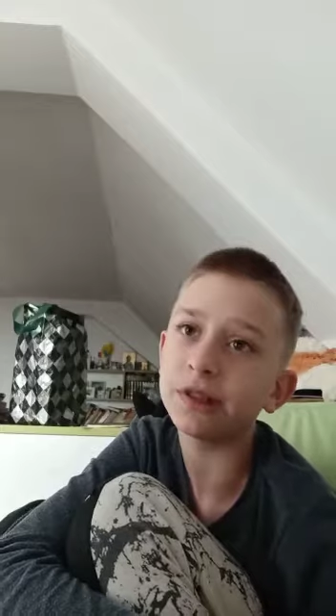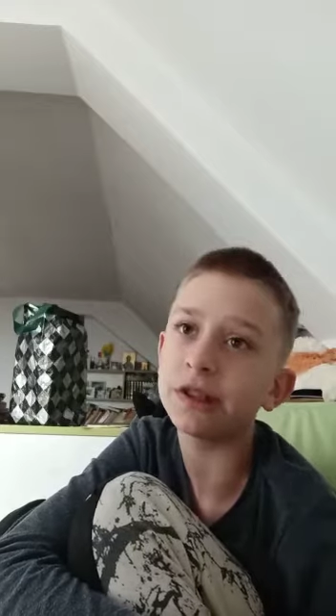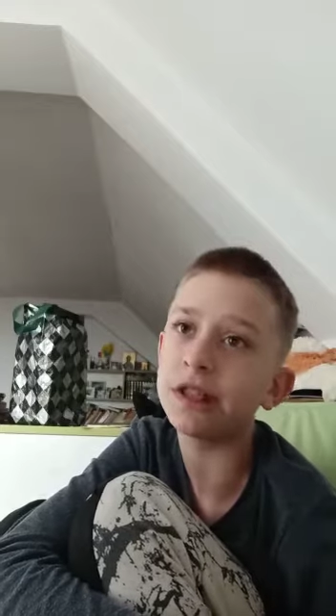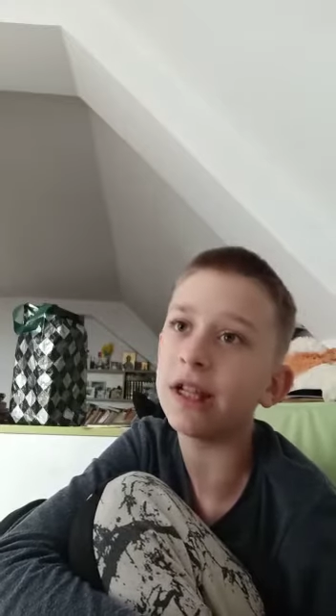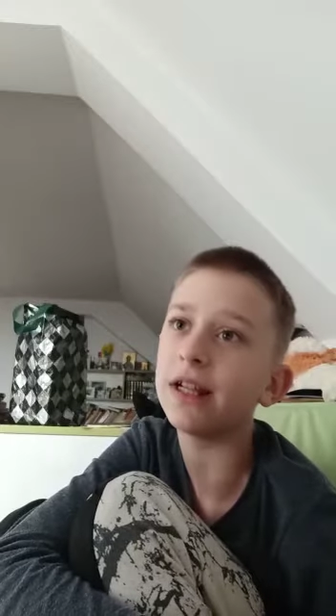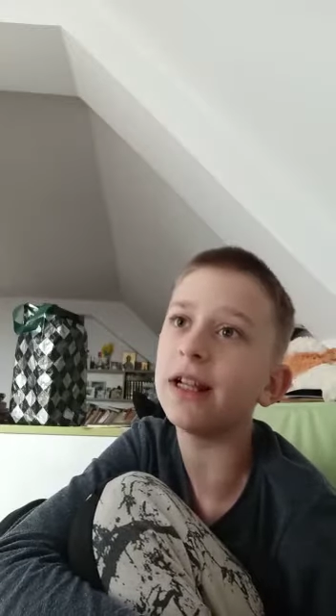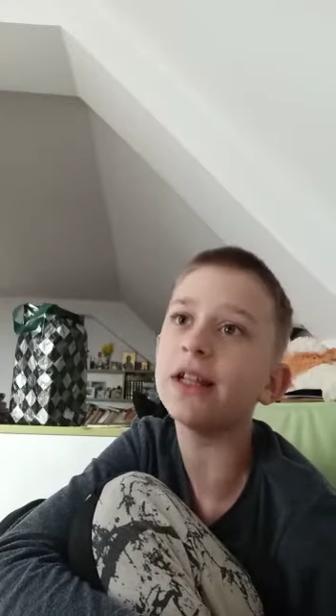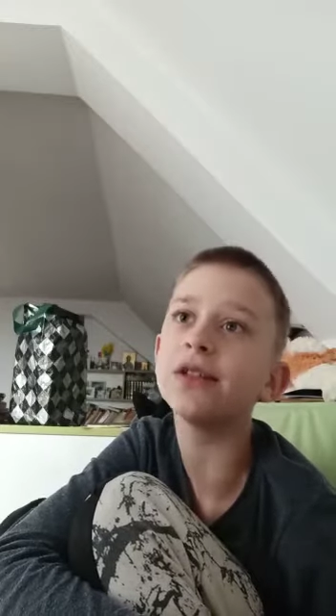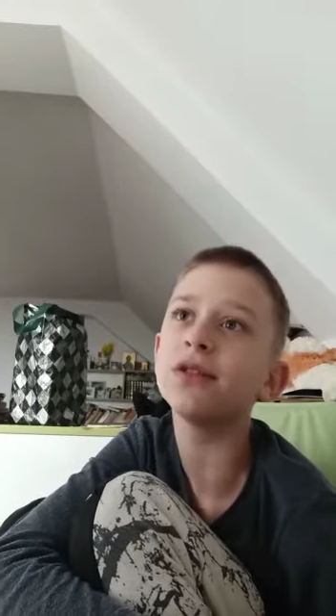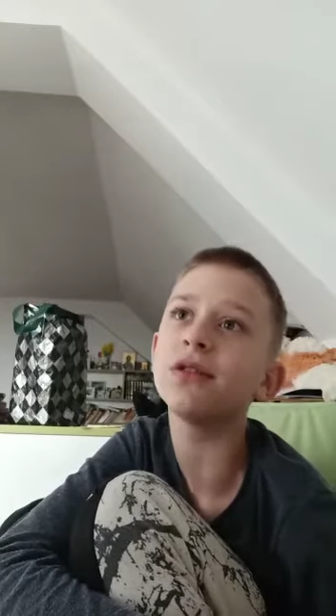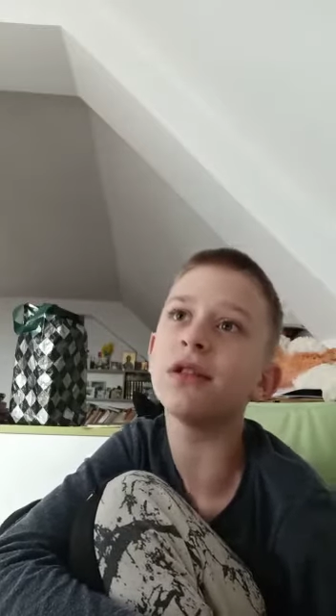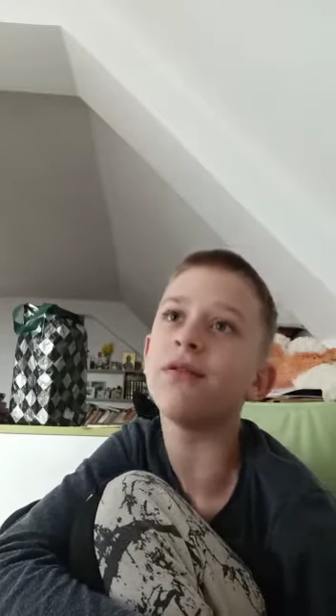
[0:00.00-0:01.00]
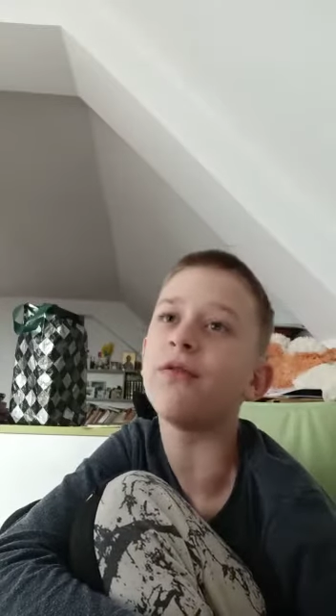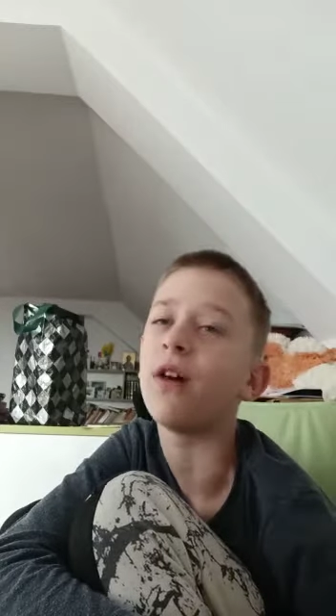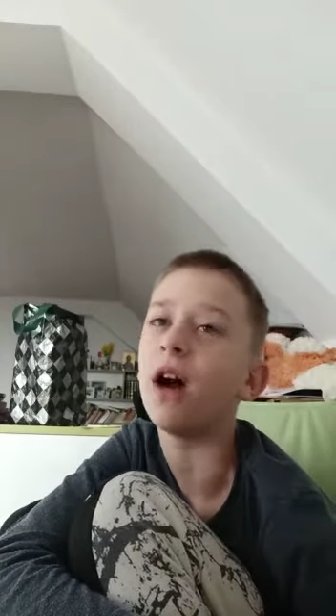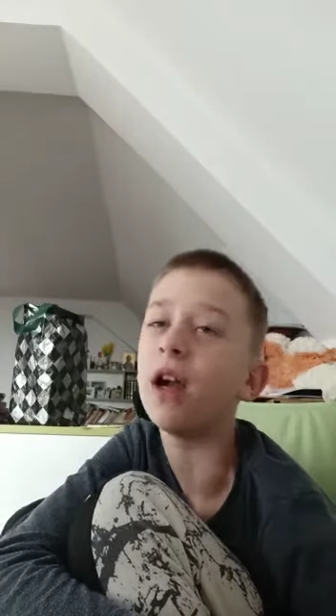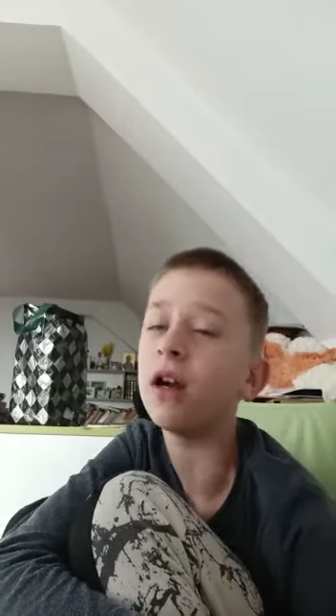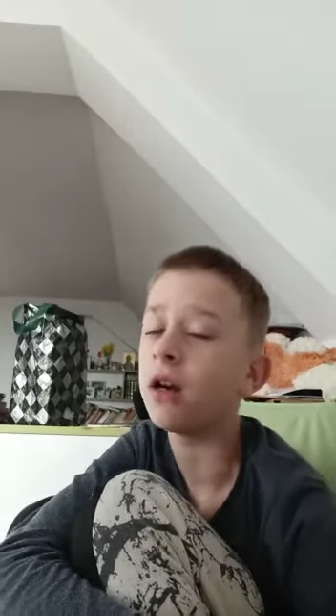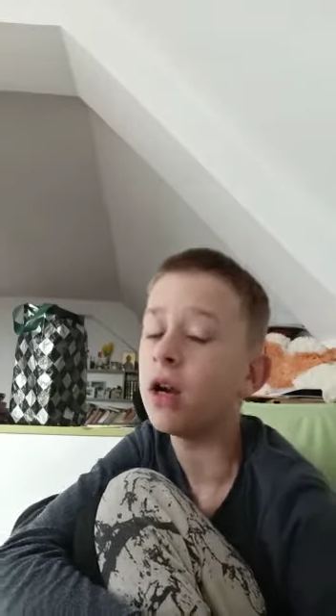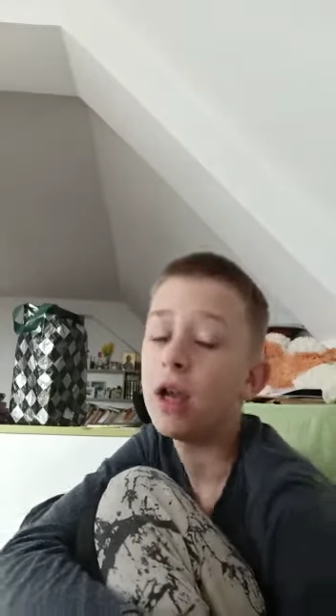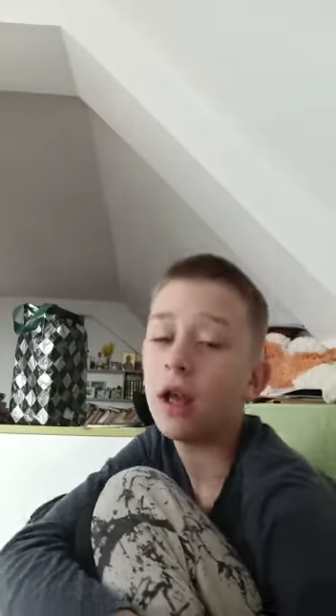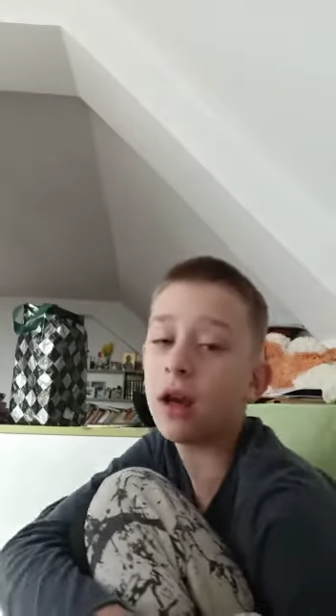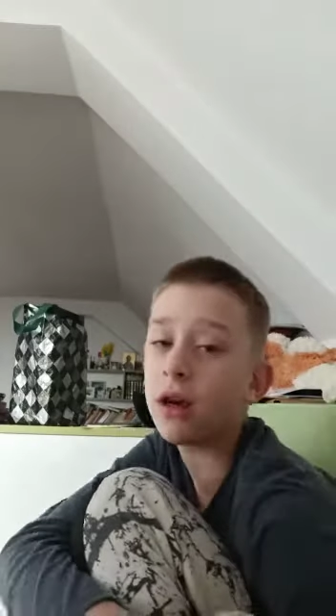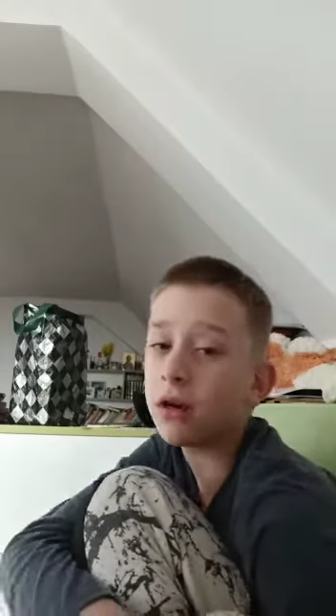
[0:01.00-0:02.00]
stay next to the fire
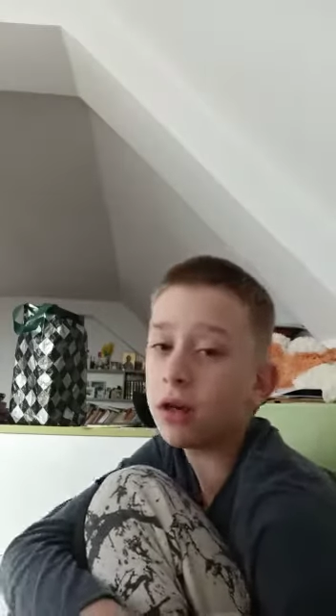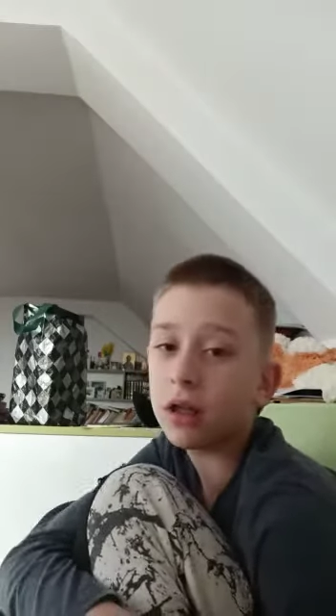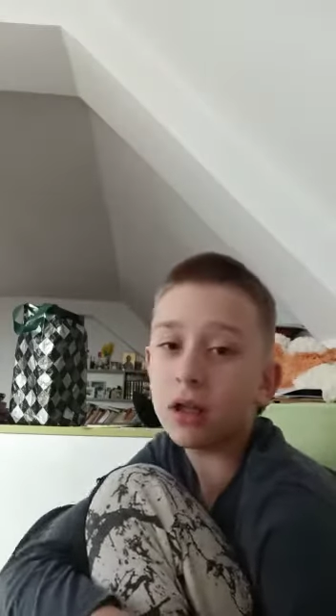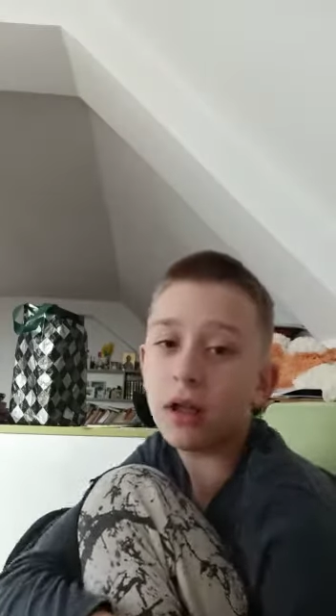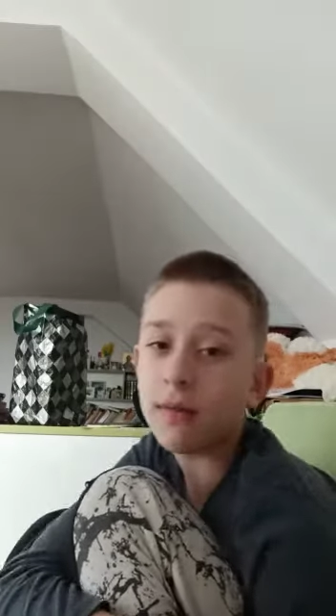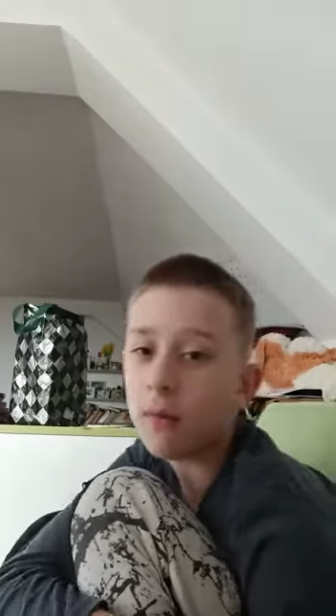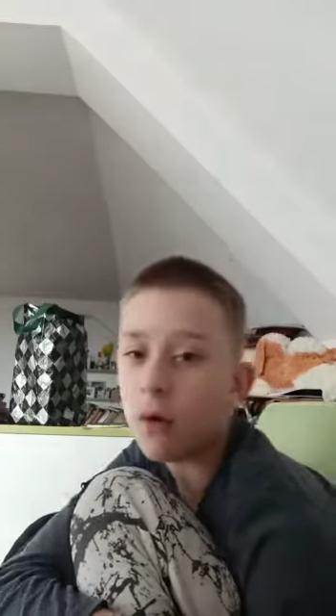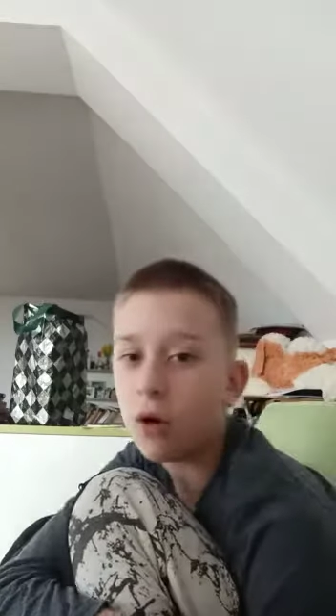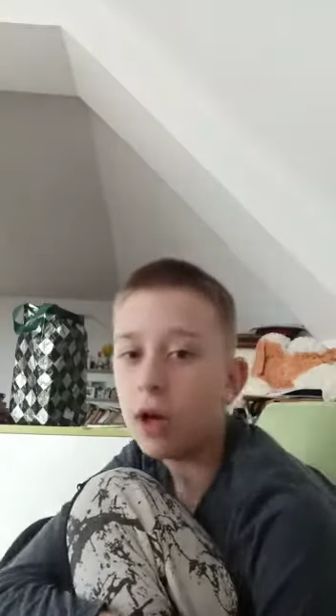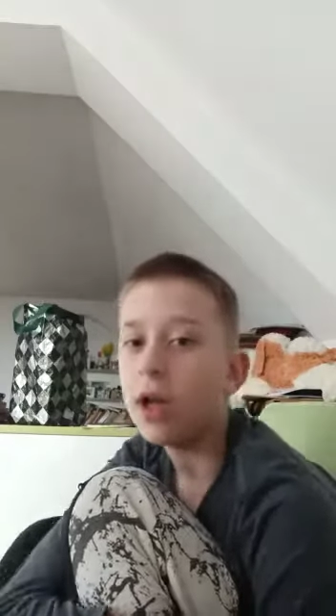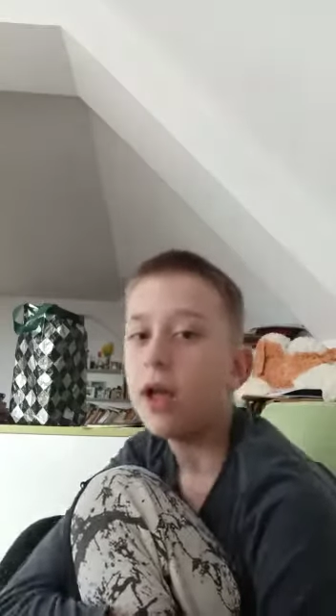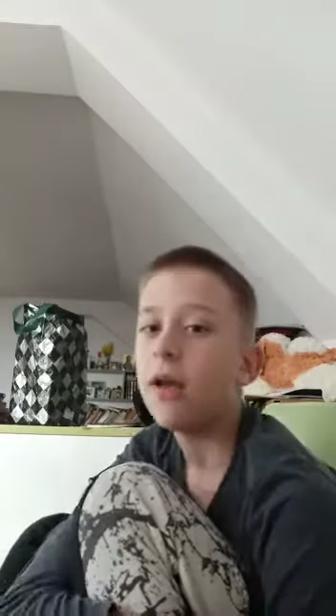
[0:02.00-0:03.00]
and read them all.